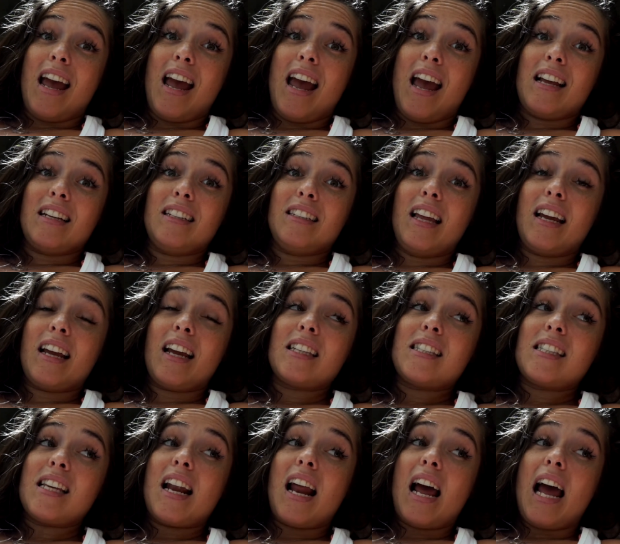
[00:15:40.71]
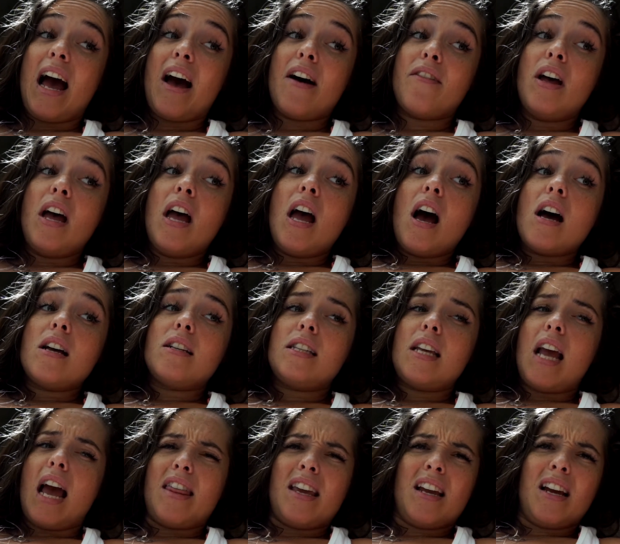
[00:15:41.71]
And like I said,
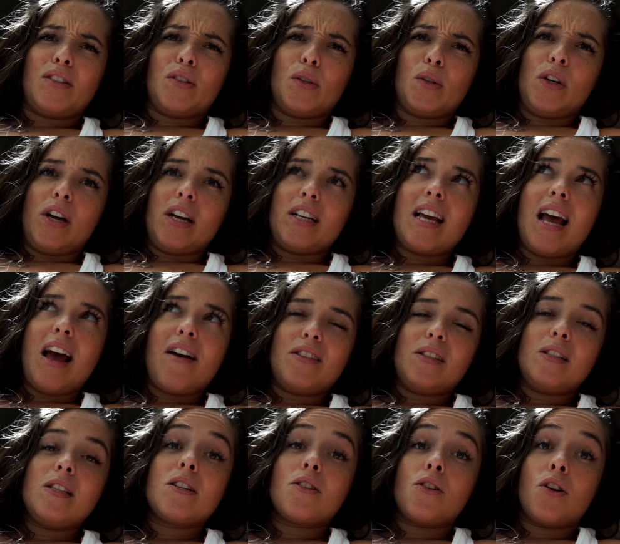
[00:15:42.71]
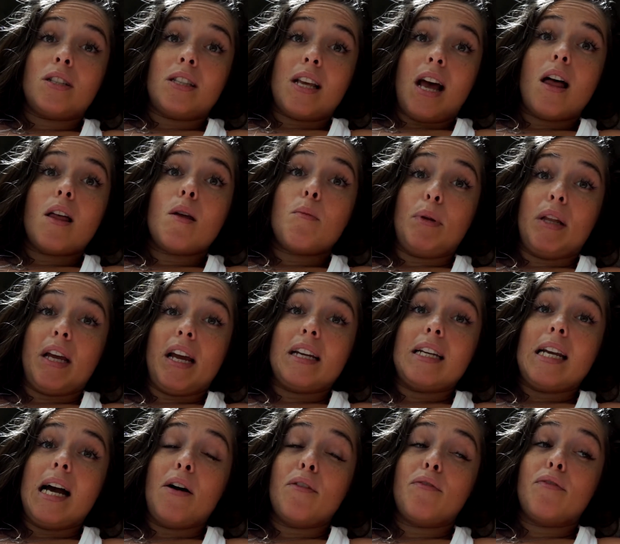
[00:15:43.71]
I think I told you guys, I have a Caesar salad planned
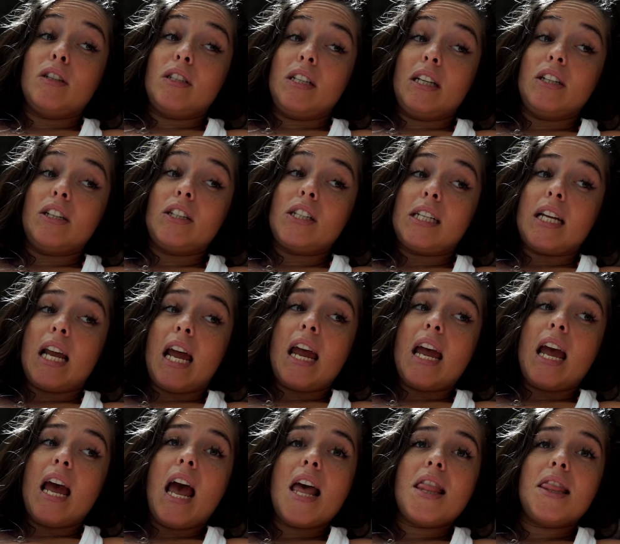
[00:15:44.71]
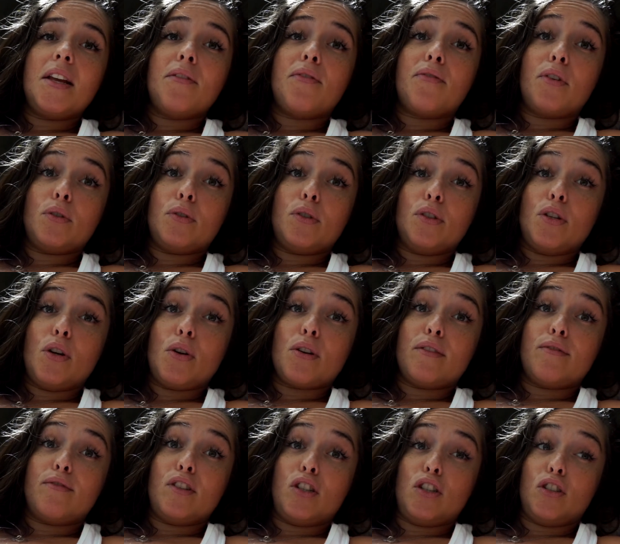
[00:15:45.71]
out for dinner tonight and then frozen
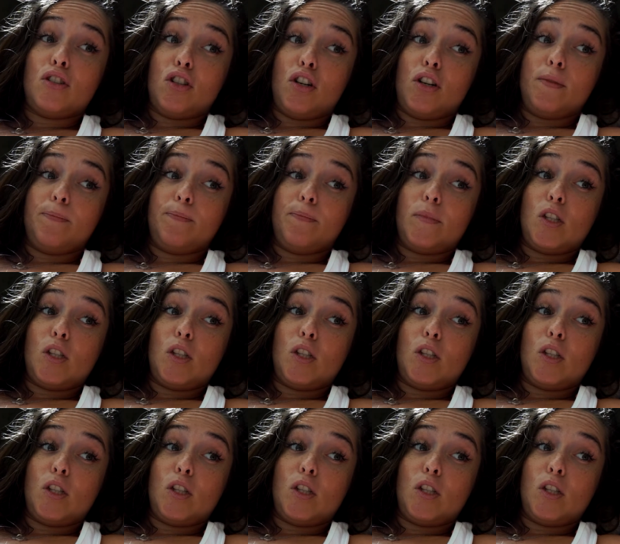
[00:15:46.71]
yogurt for dessert.